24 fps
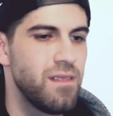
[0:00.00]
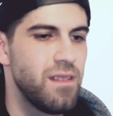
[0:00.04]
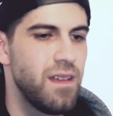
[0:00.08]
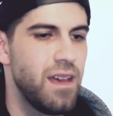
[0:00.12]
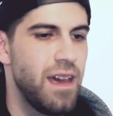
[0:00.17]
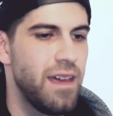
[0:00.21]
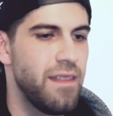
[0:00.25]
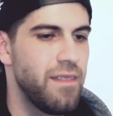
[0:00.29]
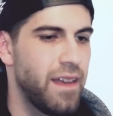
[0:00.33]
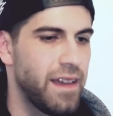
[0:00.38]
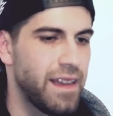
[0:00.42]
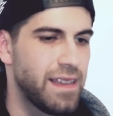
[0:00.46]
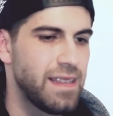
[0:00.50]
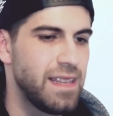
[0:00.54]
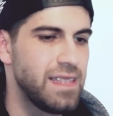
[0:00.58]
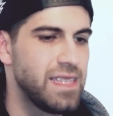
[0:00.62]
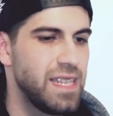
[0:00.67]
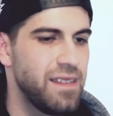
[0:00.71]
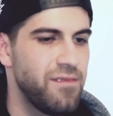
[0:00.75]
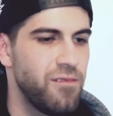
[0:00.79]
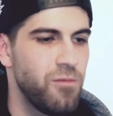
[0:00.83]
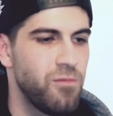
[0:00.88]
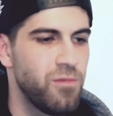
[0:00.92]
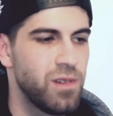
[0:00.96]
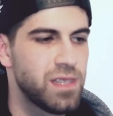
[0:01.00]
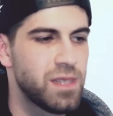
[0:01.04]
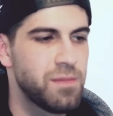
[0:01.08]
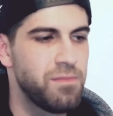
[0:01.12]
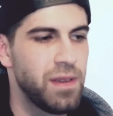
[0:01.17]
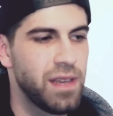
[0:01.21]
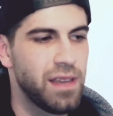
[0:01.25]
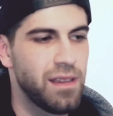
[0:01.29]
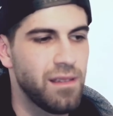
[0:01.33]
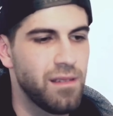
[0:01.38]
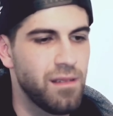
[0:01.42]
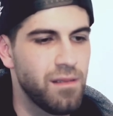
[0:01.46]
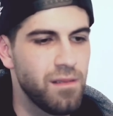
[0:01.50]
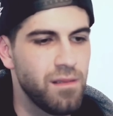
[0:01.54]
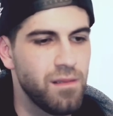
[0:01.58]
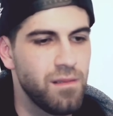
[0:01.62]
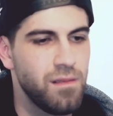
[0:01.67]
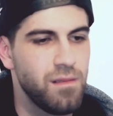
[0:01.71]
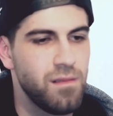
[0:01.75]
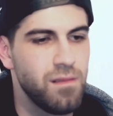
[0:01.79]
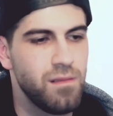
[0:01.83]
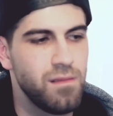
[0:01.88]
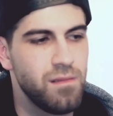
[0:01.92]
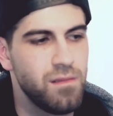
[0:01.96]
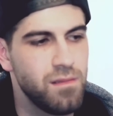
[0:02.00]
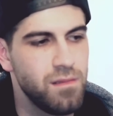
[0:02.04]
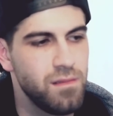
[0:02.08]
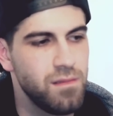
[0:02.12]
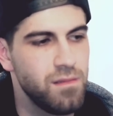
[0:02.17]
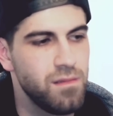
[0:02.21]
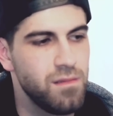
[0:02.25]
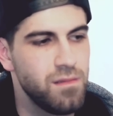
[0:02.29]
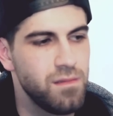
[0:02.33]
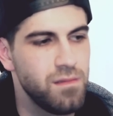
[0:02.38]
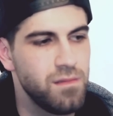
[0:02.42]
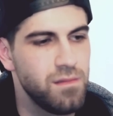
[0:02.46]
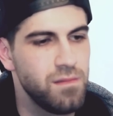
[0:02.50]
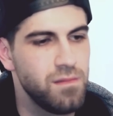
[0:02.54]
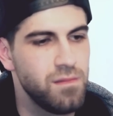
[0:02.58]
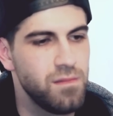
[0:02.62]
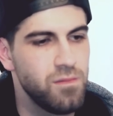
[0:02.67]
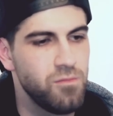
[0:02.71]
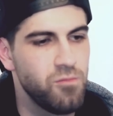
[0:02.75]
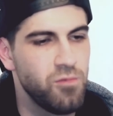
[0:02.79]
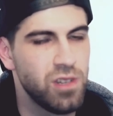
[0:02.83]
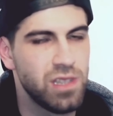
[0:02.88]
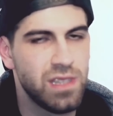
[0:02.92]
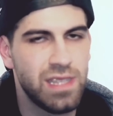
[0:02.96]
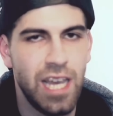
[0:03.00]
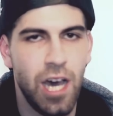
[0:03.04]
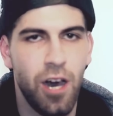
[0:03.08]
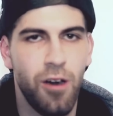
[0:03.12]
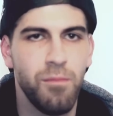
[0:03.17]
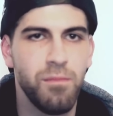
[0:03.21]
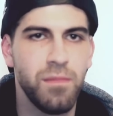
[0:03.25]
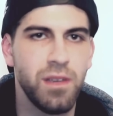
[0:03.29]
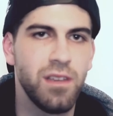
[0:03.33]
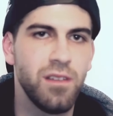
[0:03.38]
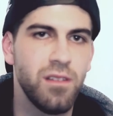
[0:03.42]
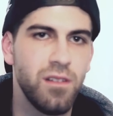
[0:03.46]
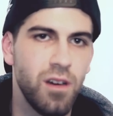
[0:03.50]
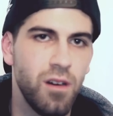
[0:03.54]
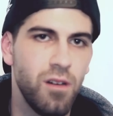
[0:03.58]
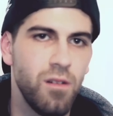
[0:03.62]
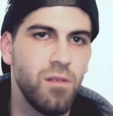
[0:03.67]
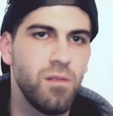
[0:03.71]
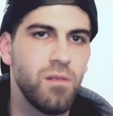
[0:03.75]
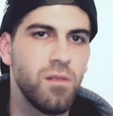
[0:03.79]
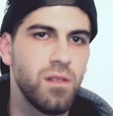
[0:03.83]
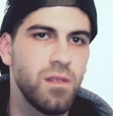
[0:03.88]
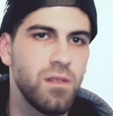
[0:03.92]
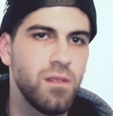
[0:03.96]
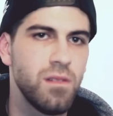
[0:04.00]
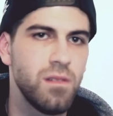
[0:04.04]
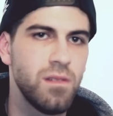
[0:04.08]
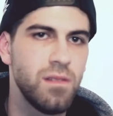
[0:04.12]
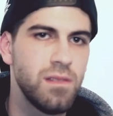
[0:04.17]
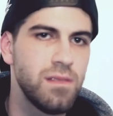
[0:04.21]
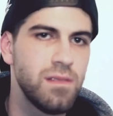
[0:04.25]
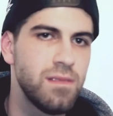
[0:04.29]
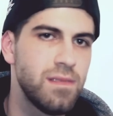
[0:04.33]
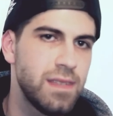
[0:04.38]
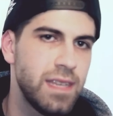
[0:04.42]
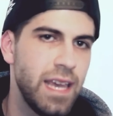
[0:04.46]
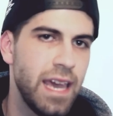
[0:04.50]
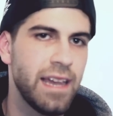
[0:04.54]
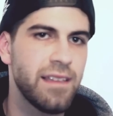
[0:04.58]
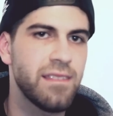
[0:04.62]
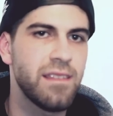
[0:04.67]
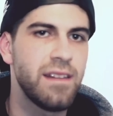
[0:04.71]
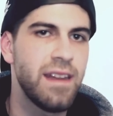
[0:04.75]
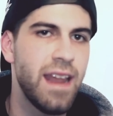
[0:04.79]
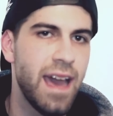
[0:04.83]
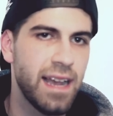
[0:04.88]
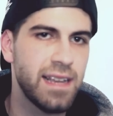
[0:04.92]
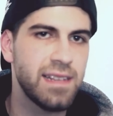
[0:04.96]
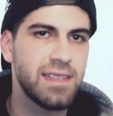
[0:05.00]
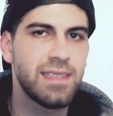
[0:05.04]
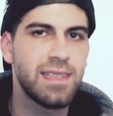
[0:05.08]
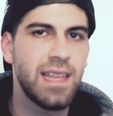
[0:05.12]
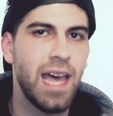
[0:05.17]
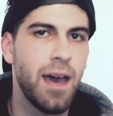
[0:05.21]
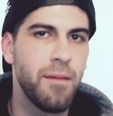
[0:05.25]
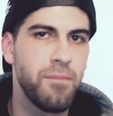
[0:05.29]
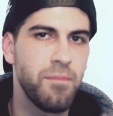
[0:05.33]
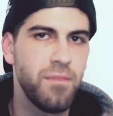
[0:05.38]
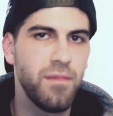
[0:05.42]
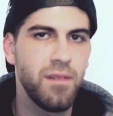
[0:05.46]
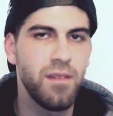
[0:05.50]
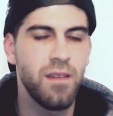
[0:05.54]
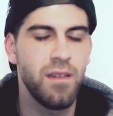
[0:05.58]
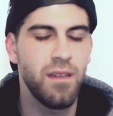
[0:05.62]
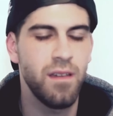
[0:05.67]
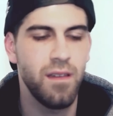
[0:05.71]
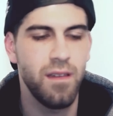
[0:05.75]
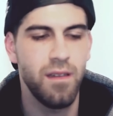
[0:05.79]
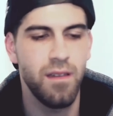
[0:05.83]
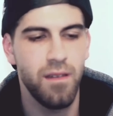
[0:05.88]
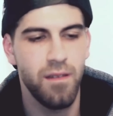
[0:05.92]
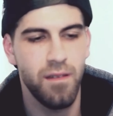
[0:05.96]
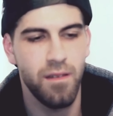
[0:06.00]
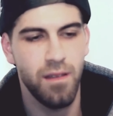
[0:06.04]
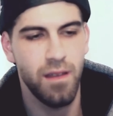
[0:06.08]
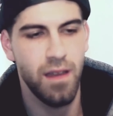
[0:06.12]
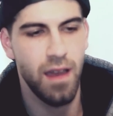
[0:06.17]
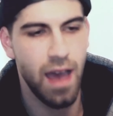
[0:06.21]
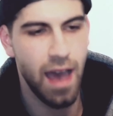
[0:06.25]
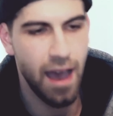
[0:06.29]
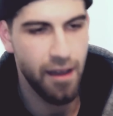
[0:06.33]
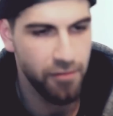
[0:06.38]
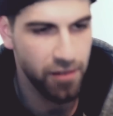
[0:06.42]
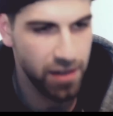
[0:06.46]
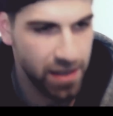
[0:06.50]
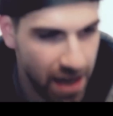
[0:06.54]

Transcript: and like it's even what's been what's helped me, you know, take the next step every